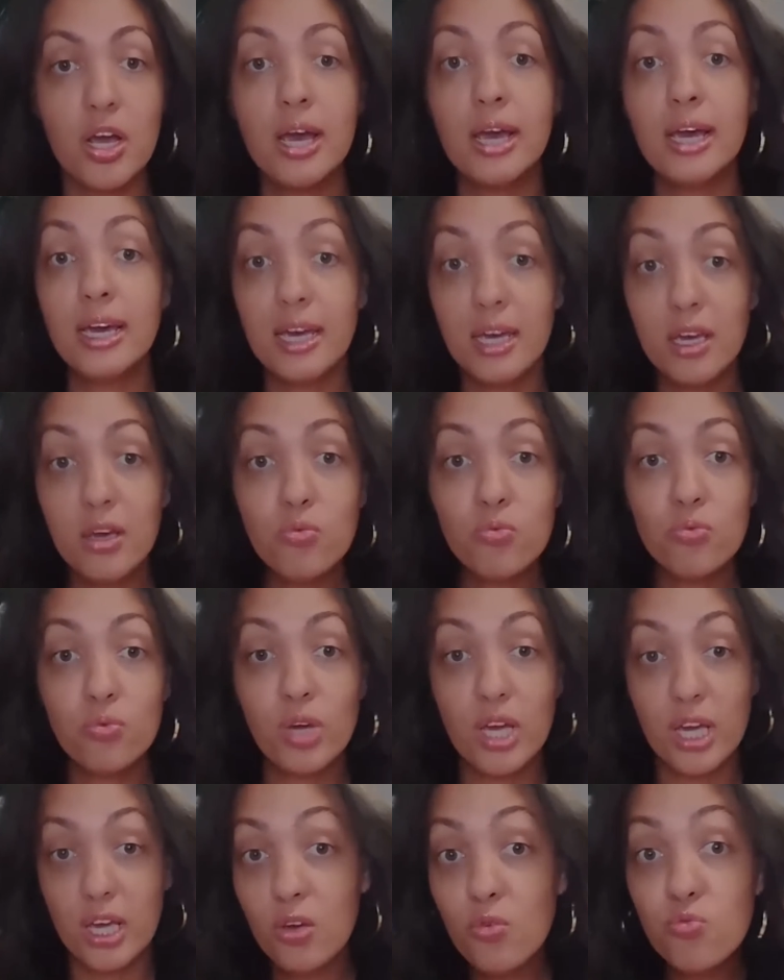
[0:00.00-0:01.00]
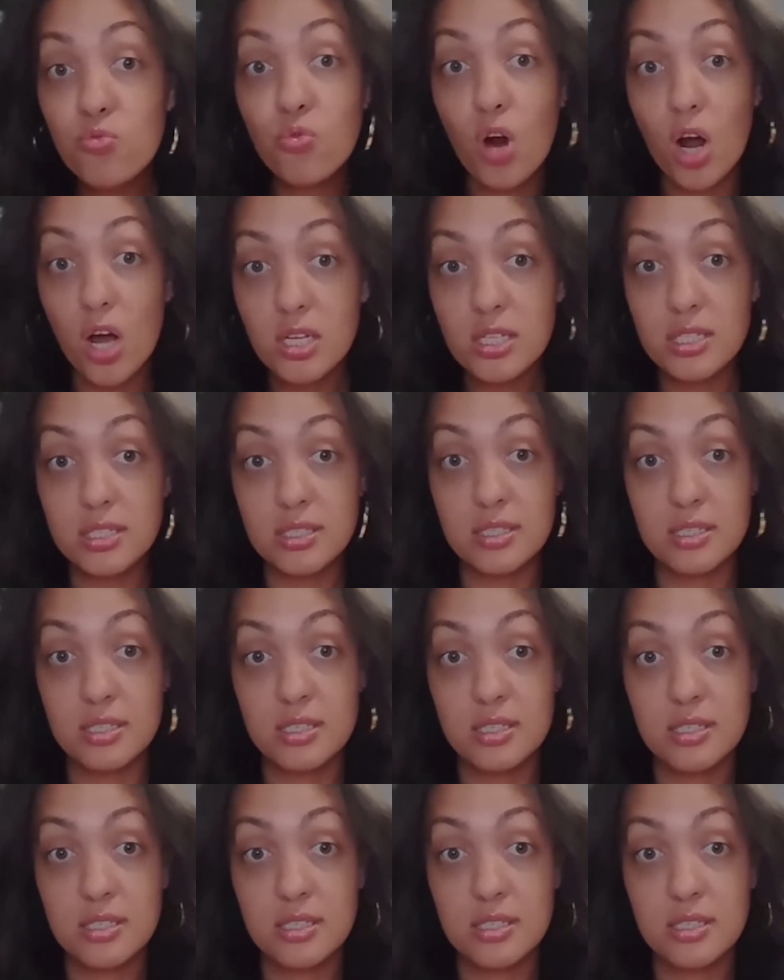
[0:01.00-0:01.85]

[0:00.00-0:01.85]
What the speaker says: He runs,